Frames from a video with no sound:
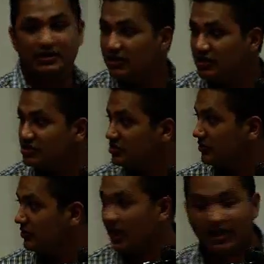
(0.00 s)
So
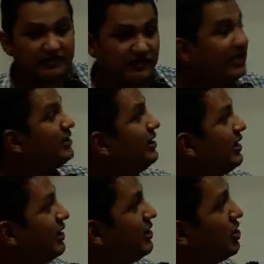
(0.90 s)
I have Vineet here,
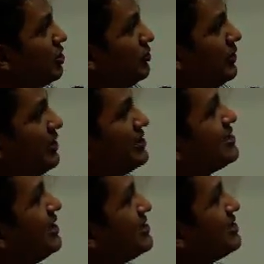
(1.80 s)
who will
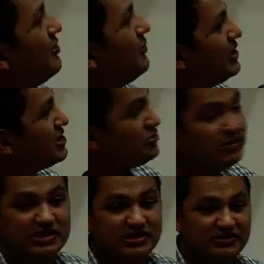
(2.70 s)
discuss what the students